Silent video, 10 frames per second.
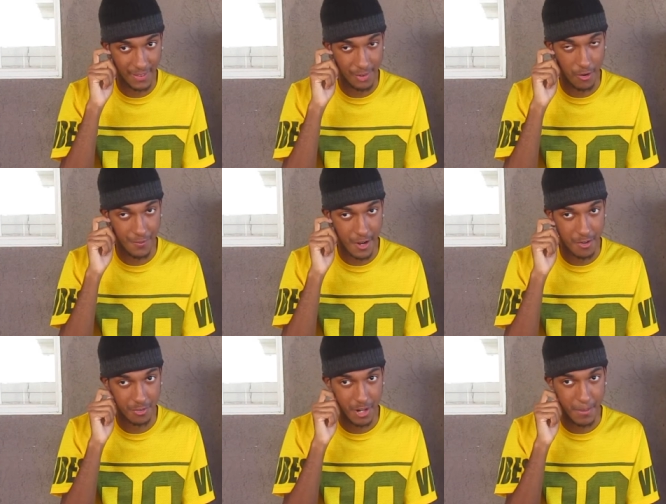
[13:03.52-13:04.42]
This is our
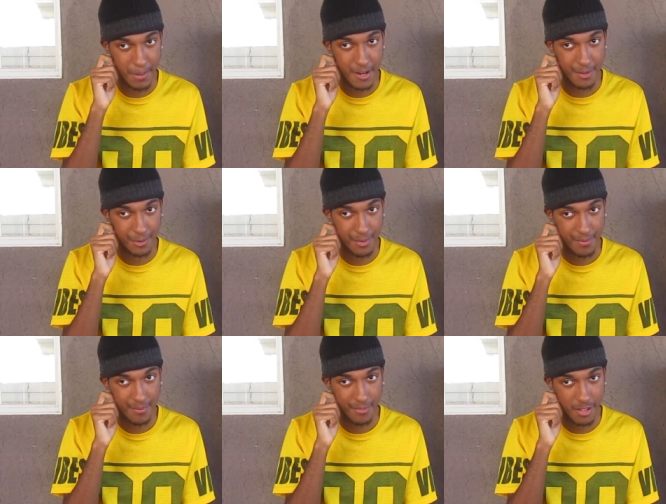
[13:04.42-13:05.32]
third straight appearance.
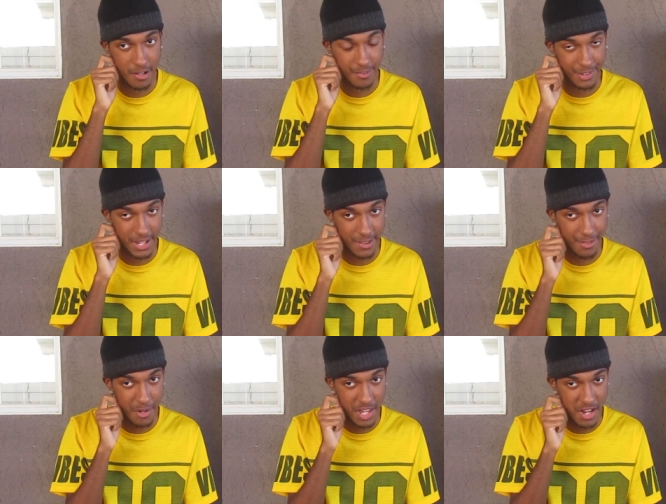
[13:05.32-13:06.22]
You know what I'm saying? In
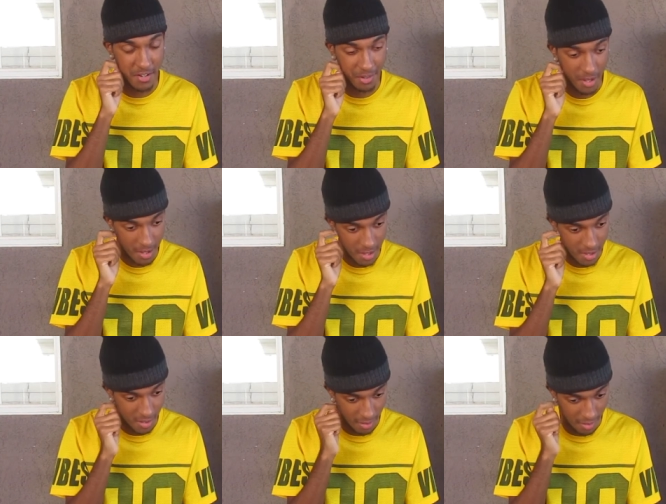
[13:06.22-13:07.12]
three years,
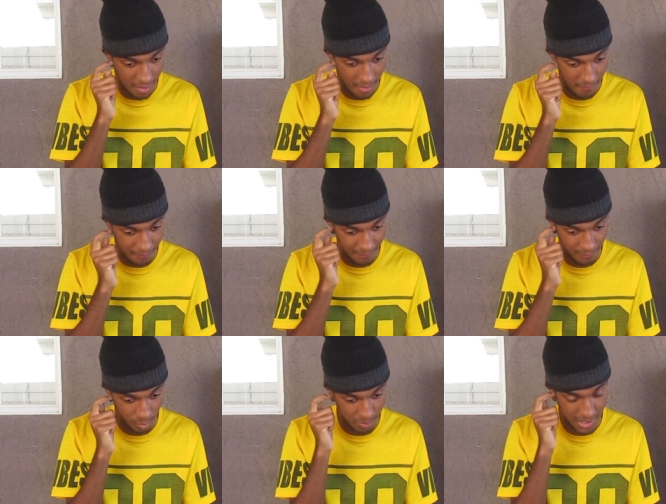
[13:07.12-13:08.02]
um,
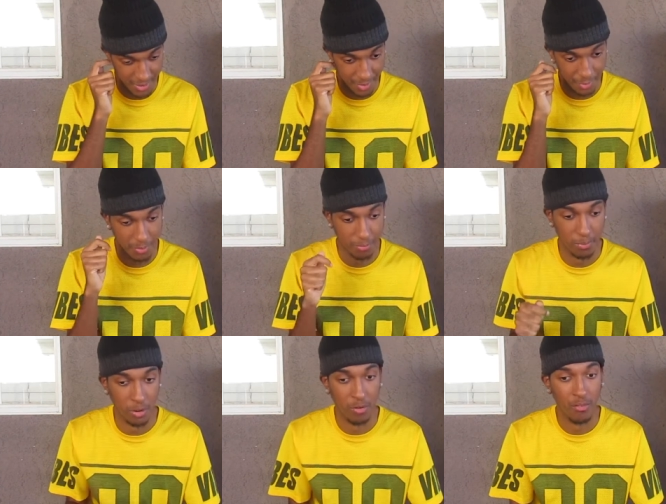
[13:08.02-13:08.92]
we've been to the Super
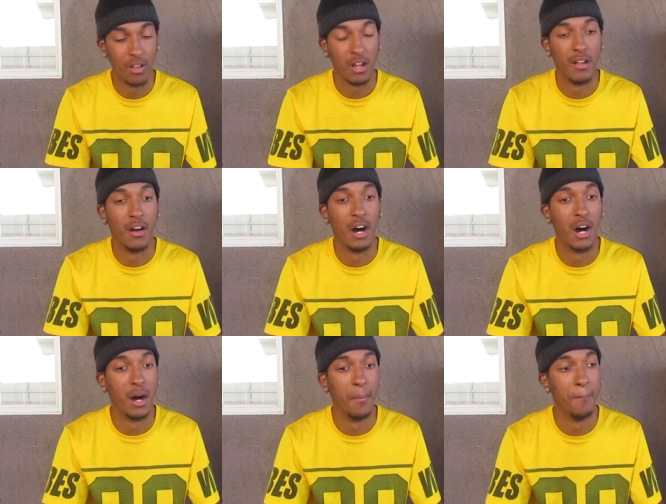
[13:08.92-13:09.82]
Bowl.
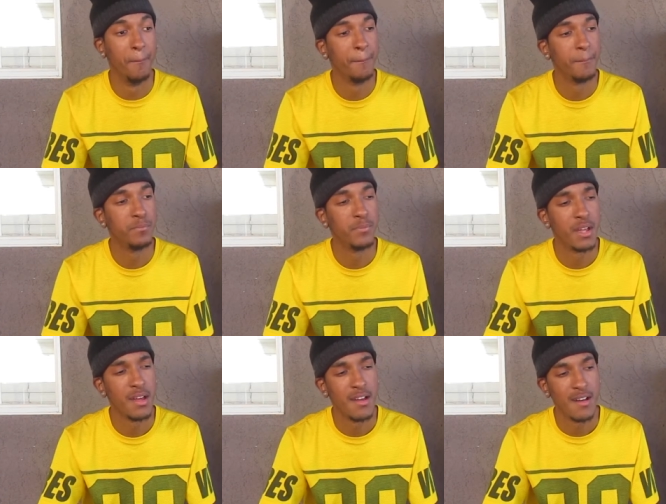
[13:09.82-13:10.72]
Um,
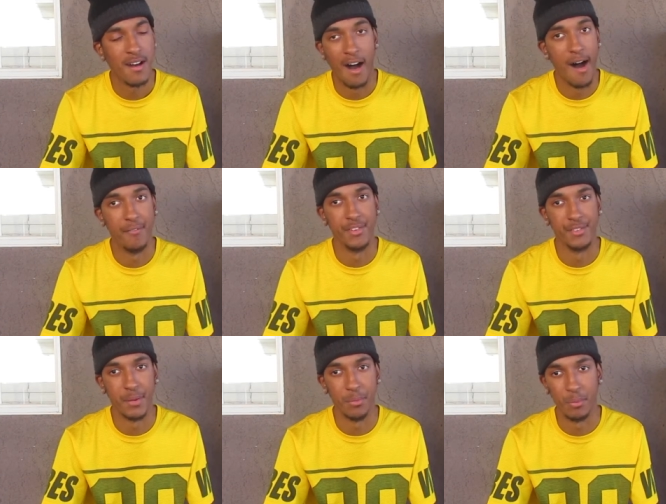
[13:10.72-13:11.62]

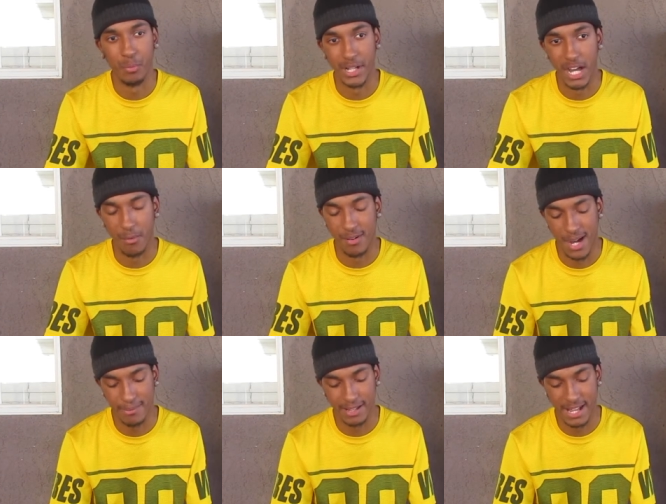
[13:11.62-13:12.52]
obviously, we, we got
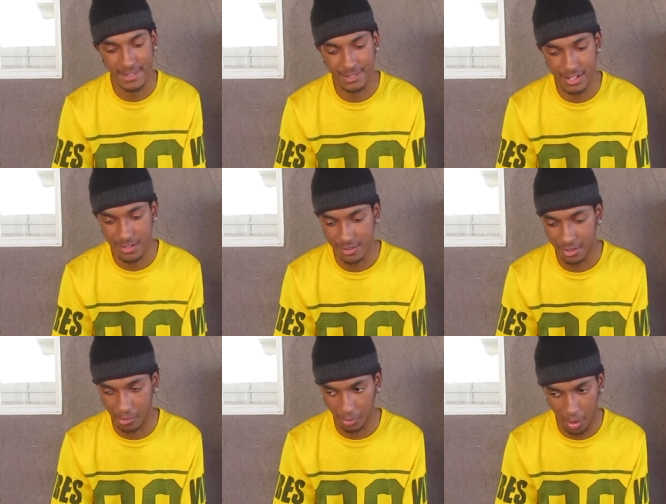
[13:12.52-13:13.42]
robbed last year,
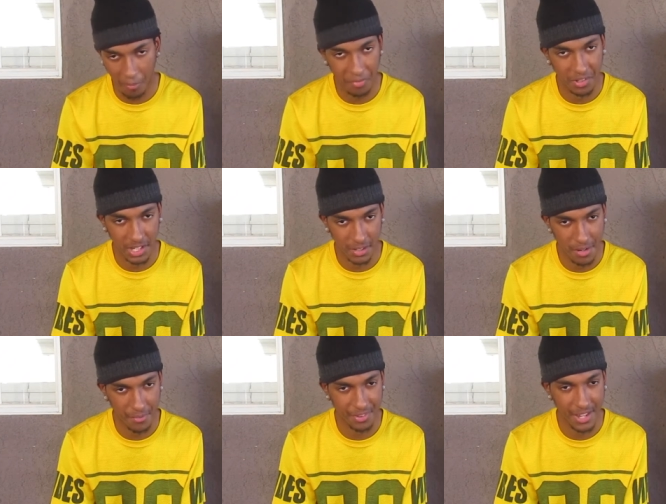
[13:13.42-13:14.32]
so hopefully, you
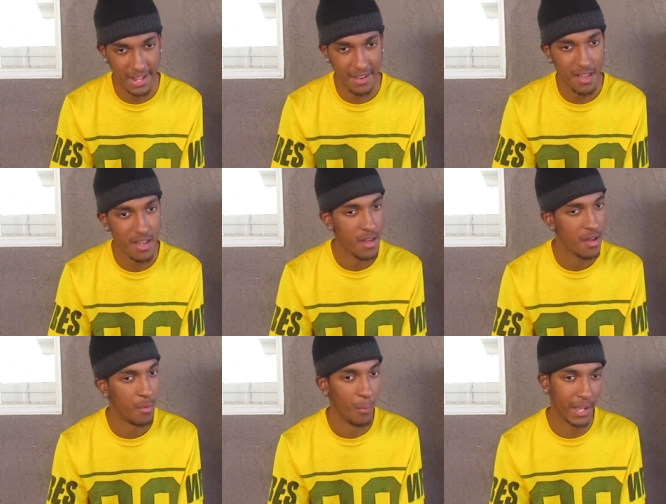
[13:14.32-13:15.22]
know what I'm saying?
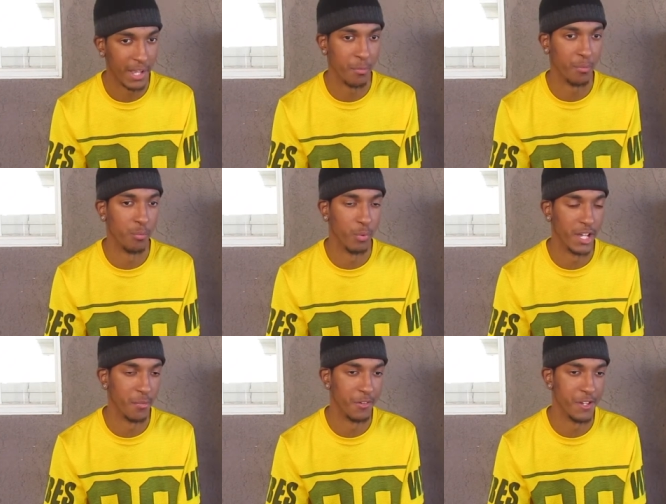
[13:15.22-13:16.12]
We can get
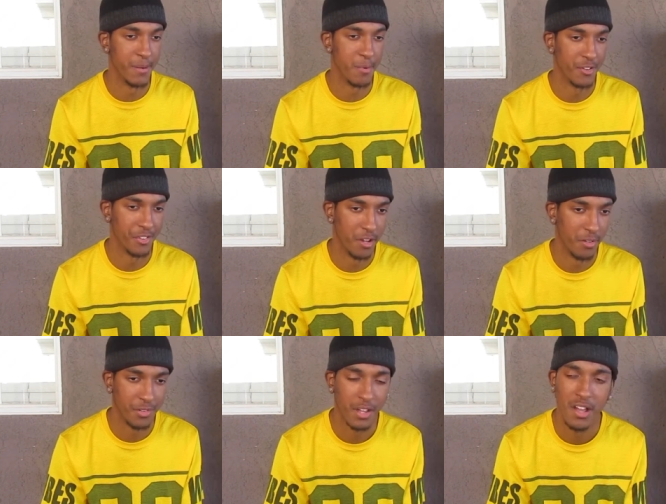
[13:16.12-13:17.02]
we can redeem
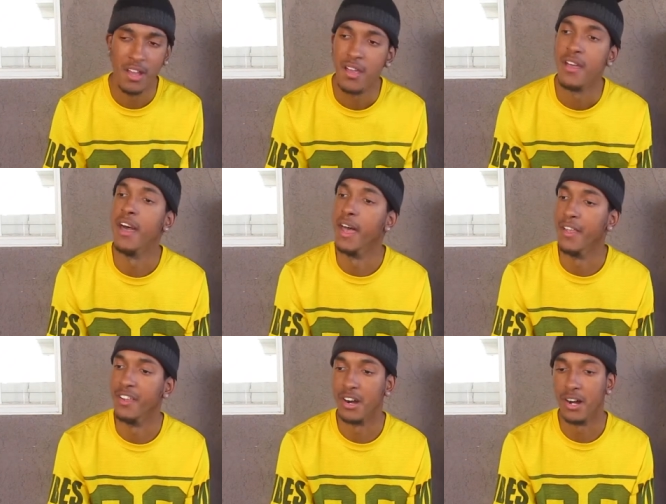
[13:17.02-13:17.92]
ourselves,
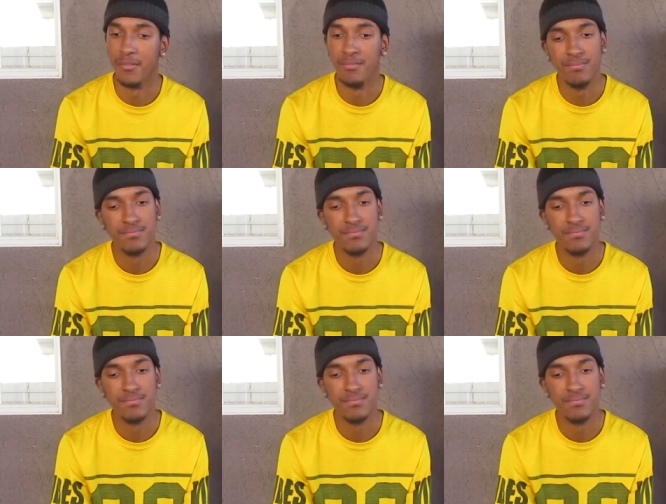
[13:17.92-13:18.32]
and um,